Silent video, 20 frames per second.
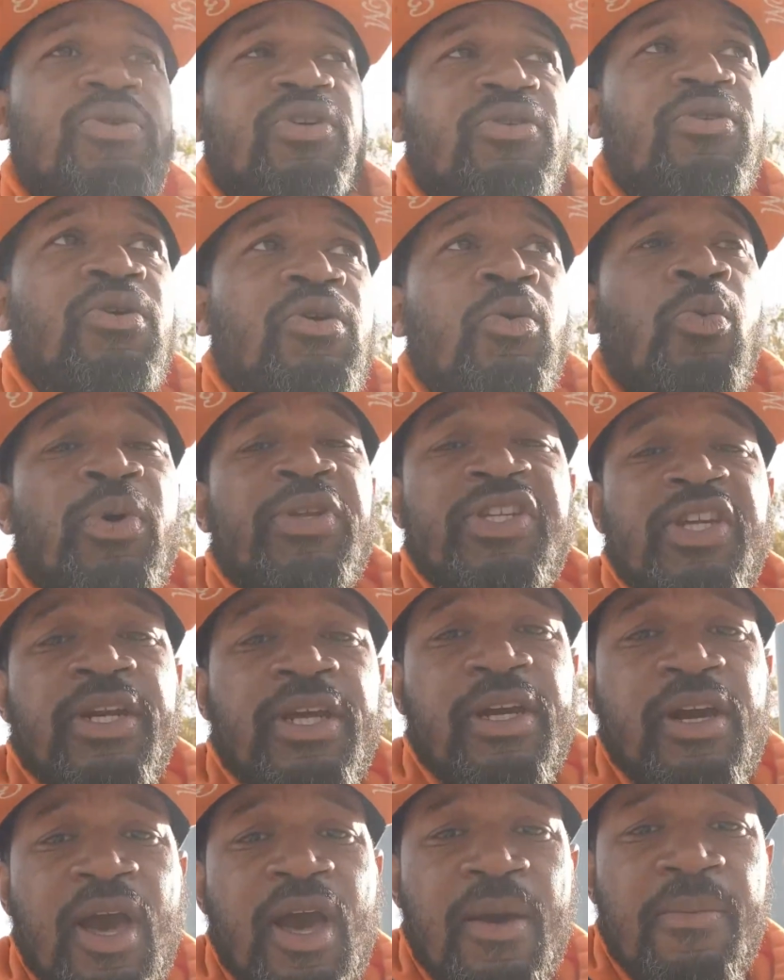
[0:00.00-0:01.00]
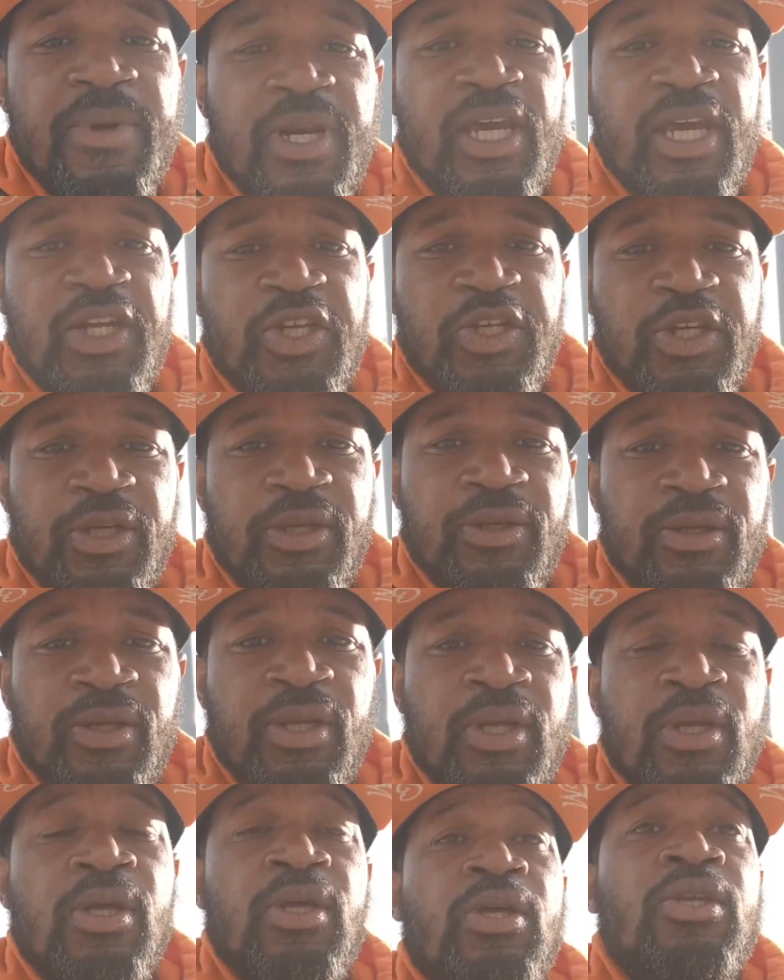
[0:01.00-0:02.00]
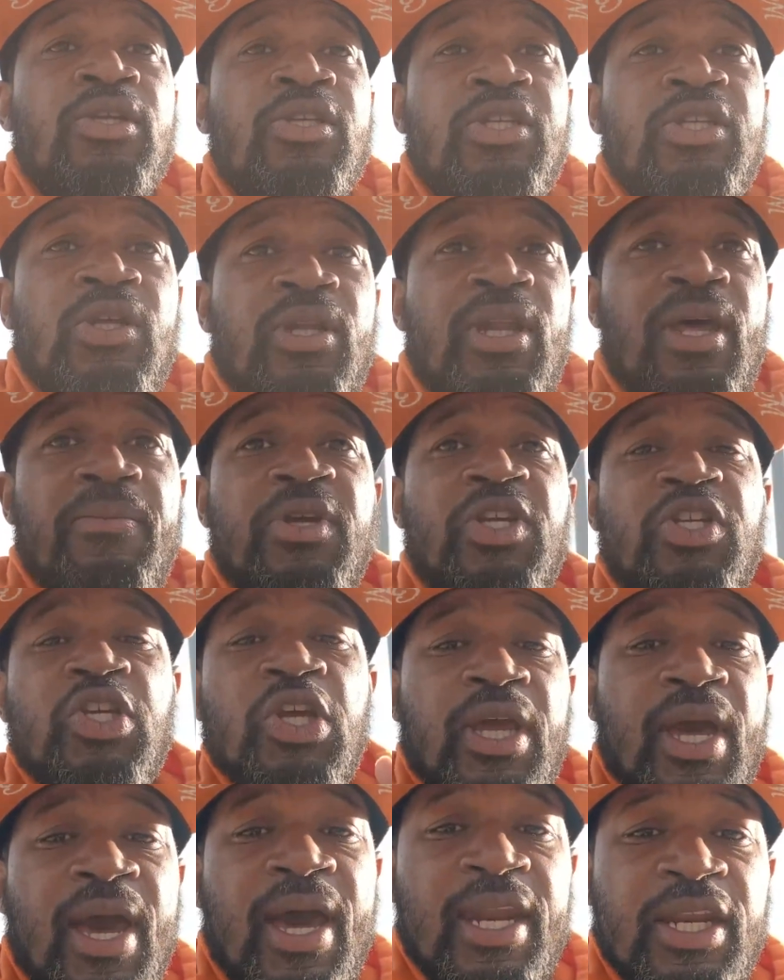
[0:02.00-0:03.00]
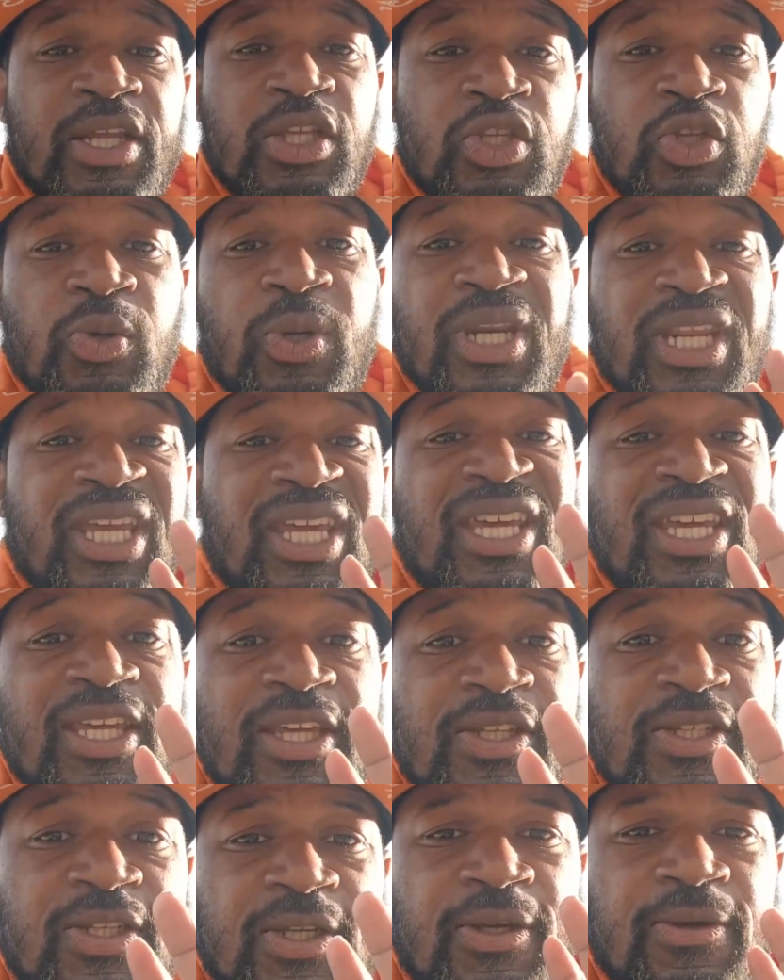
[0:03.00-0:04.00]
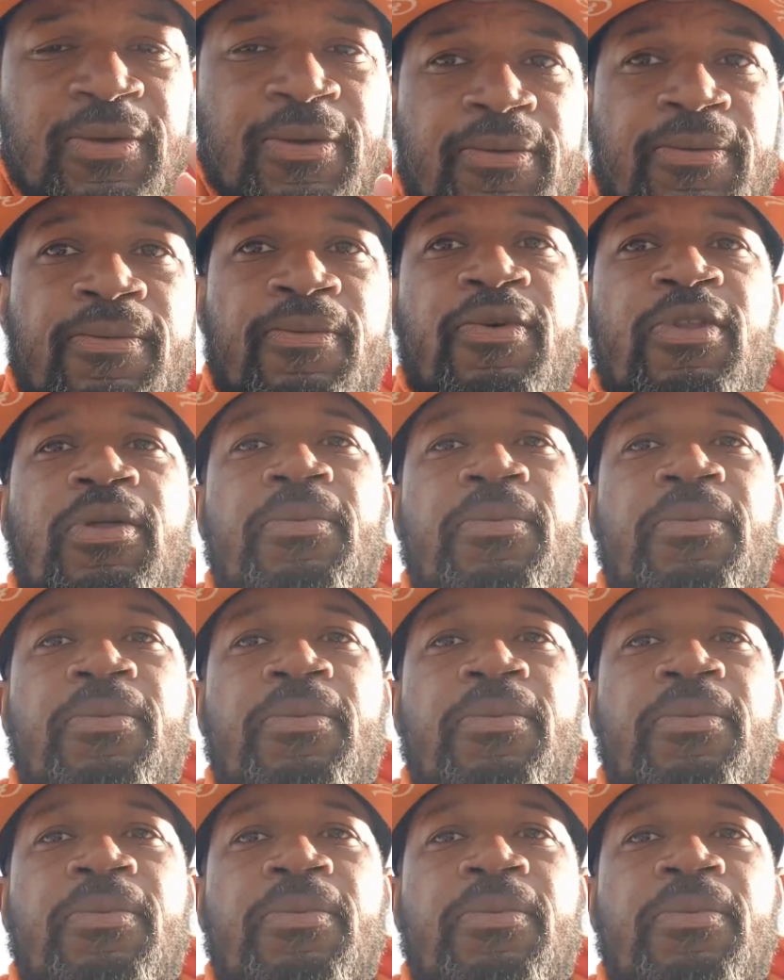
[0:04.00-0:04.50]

you was in a combination. So let me show you how to do it easier for the